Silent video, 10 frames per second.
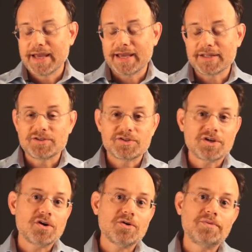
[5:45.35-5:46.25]
And
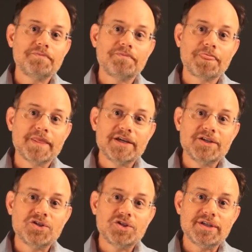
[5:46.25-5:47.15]
so
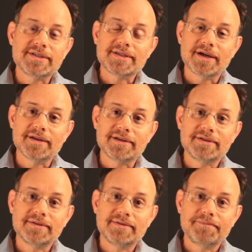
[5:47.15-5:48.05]
she
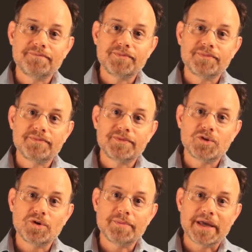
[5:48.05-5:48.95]
decided
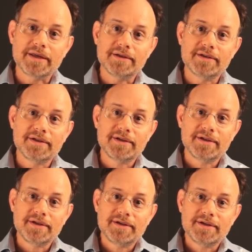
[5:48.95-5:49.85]
to remain
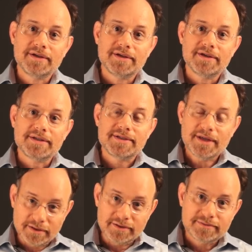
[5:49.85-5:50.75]

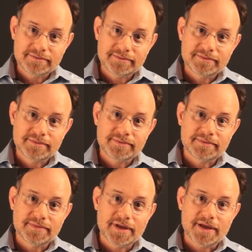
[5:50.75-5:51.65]
single
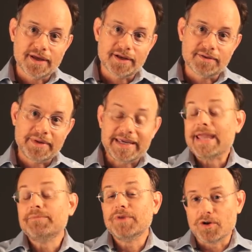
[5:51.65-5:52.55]
and
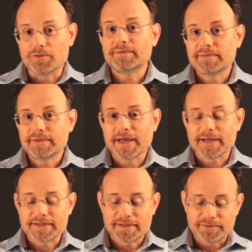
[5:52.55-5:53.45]
became known
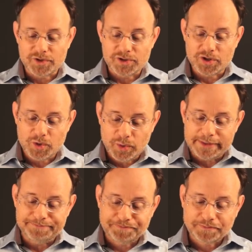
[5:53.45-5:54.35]
as the Virgin Queen.